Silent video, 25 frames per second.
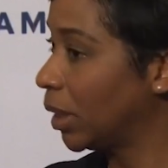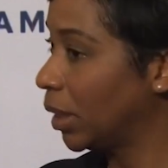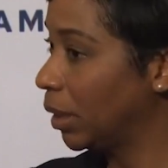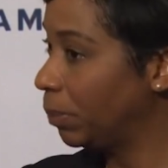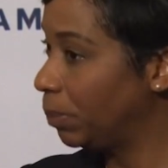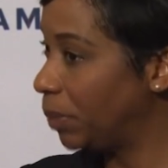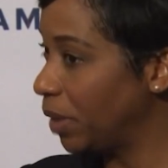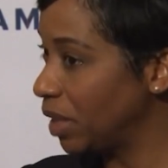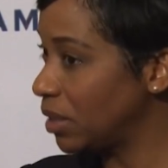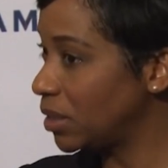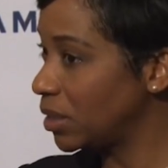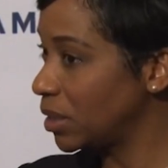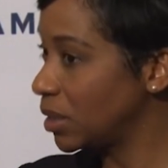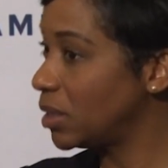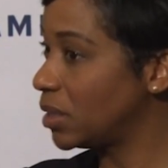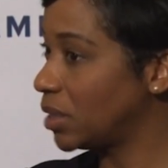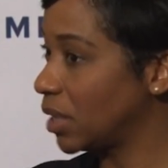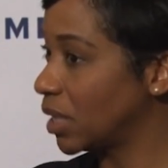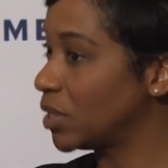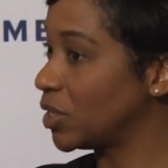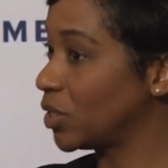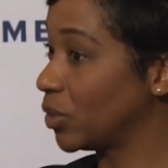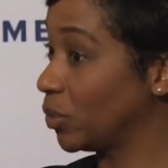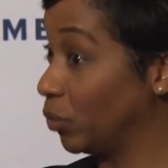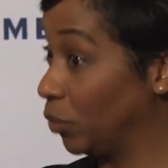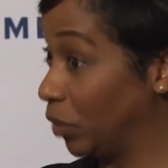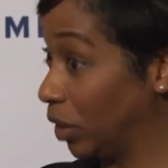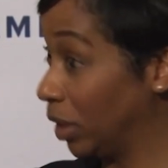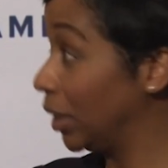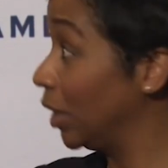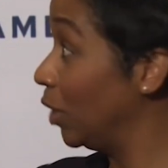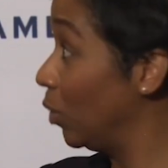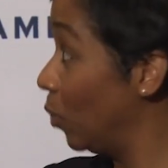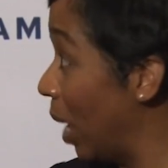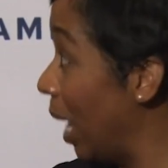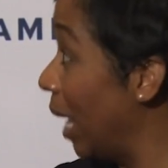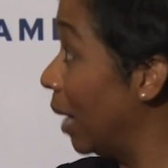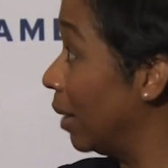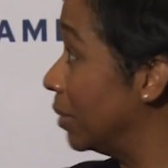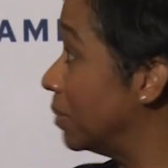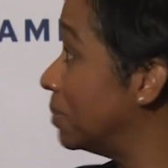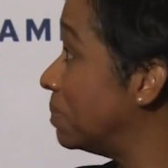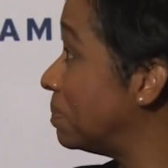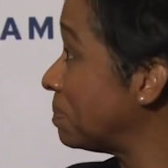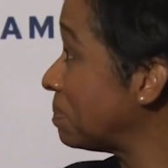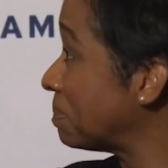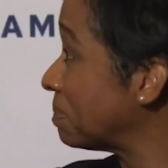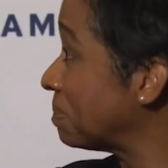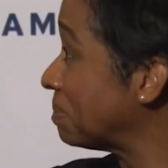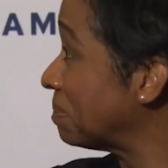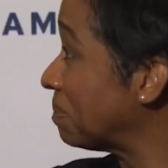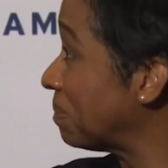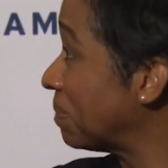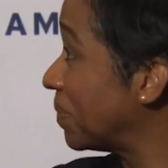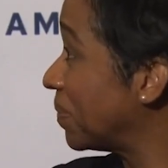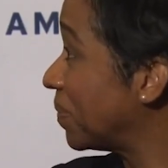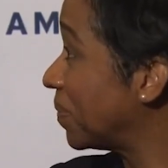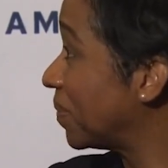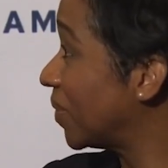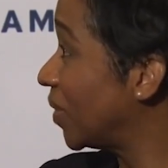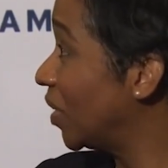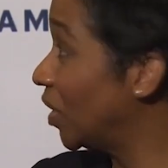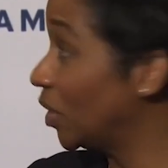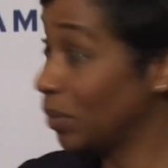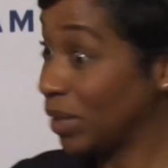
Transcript: Business does it really well. You